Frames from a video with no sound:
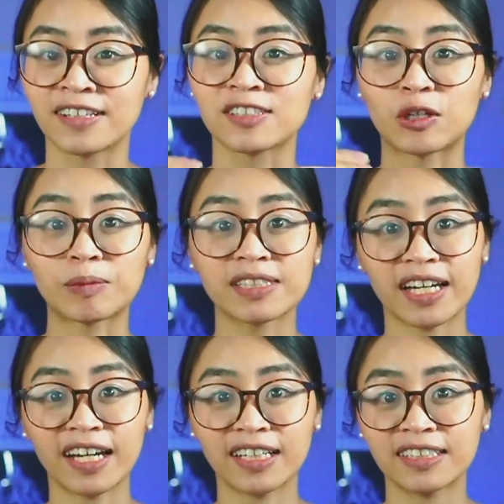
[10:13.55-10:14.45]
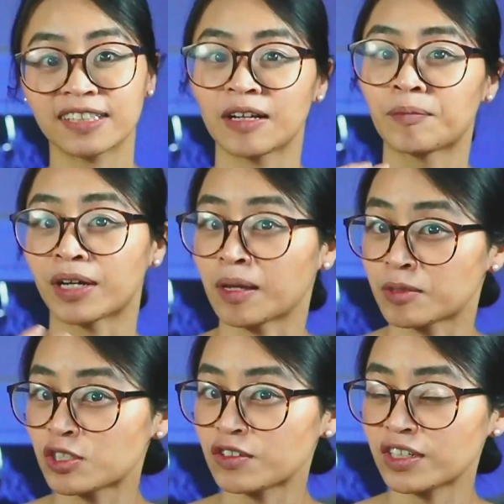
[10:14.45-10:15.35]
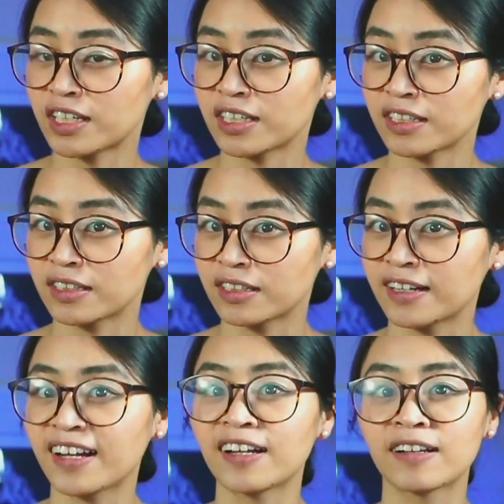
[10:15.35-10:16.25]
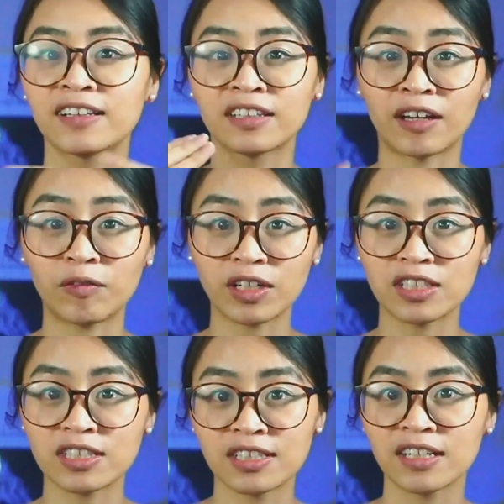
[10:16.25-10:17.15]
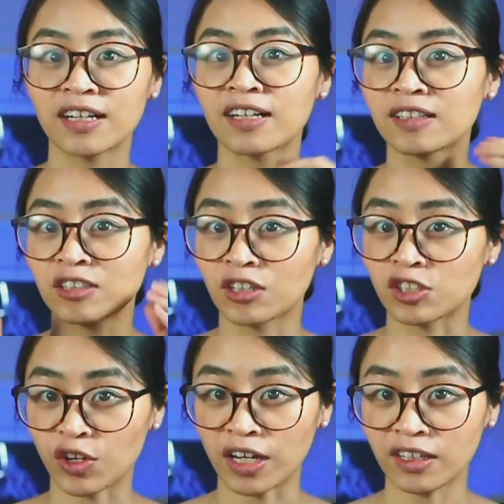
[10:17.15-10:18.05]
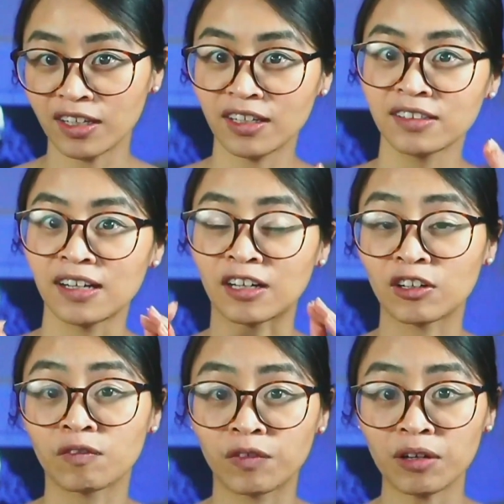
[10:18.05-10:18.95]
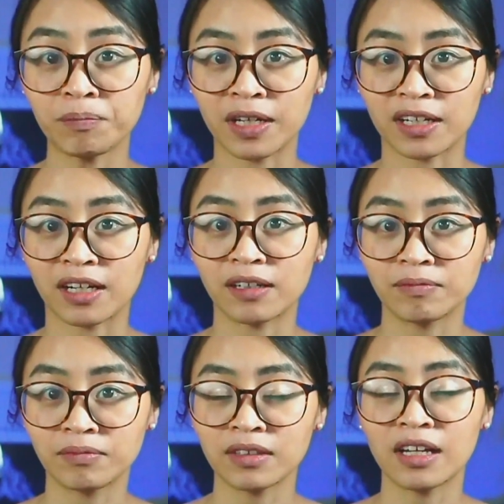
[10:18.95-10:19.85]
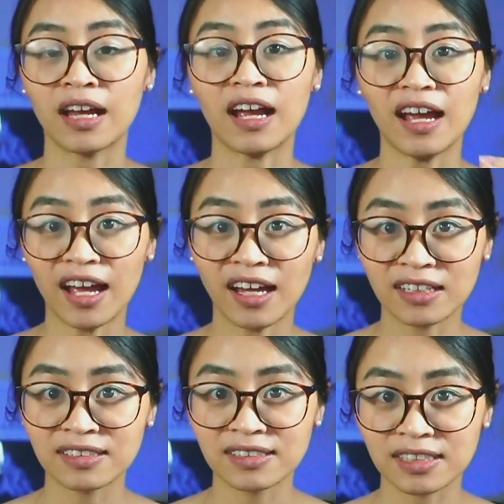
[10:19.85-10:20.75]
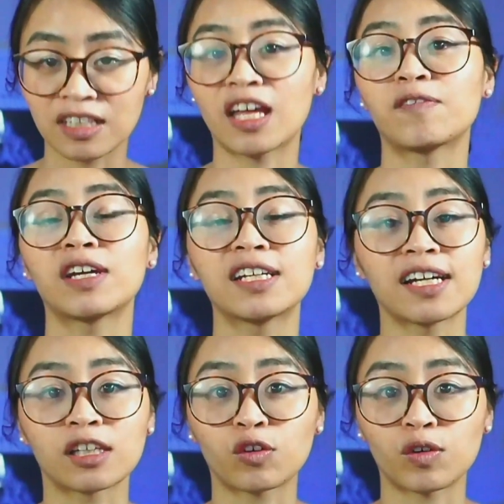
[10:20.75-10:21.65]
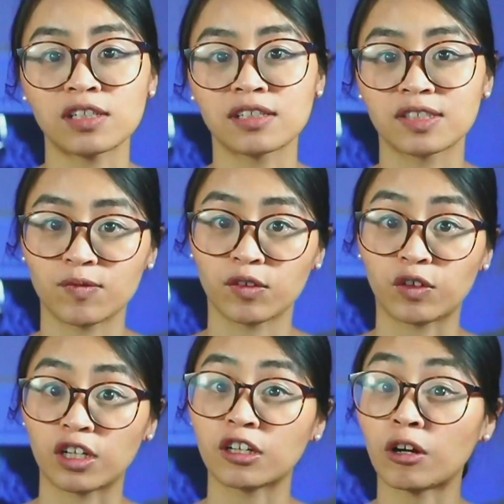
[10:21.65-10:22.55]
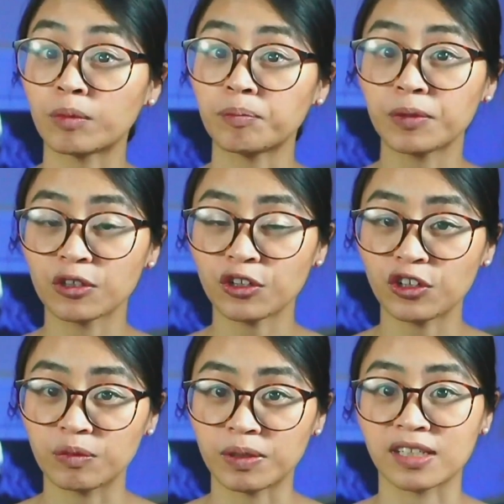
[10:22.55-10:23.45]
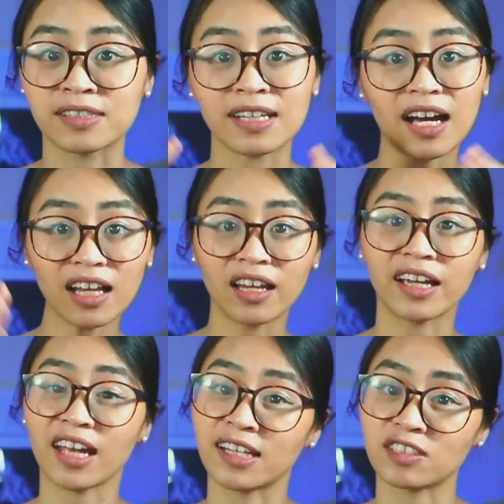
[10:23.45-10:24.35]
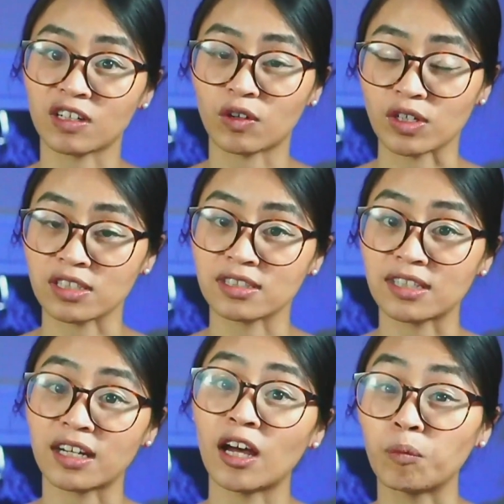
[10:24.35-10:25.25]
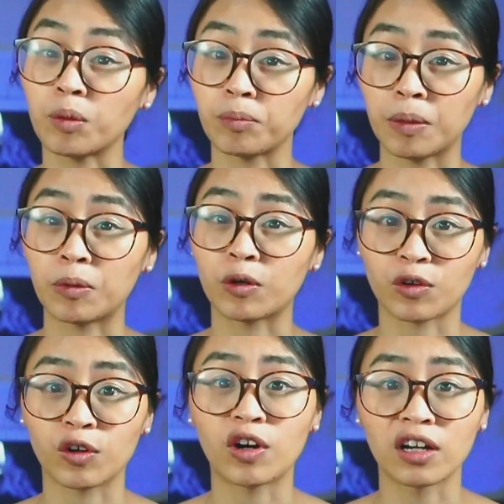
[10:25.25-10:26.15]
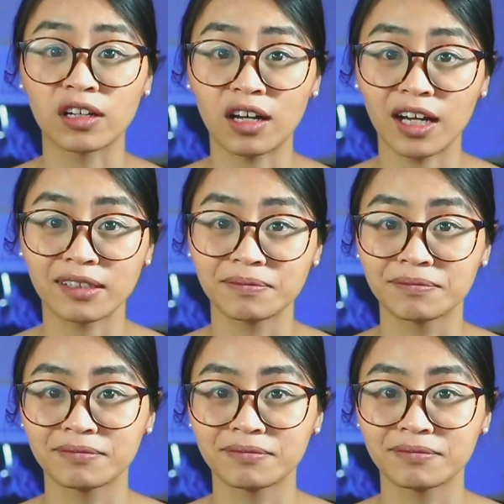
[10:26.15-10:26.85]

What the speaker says: So I'm excited. My name's String. Leverage the traffic and convert better. And if you have any other questions, feel free to comment below, because I like answering questions and helping people grow online.